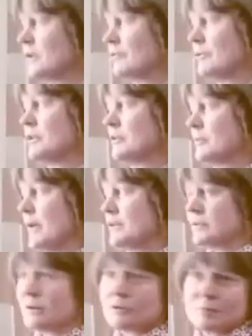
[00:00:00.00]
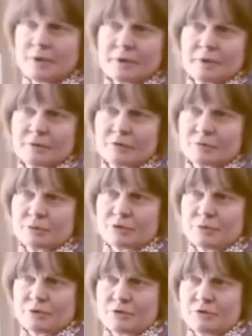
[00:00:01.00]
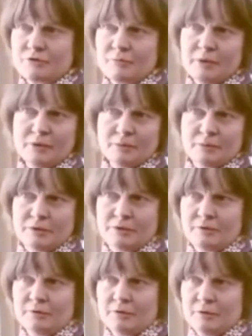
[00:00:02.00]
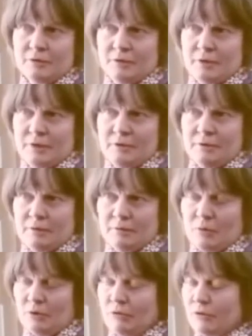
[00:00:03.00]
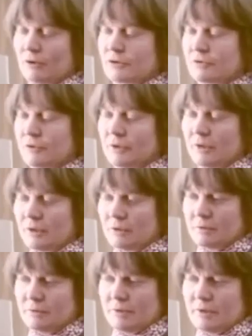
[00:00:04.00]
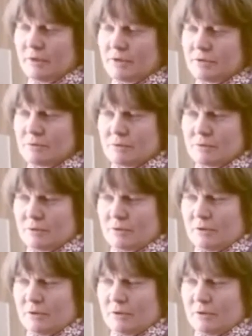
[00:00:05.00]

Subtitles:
freedom as an experience, which we're so familiar with in moral philosophy now, isn't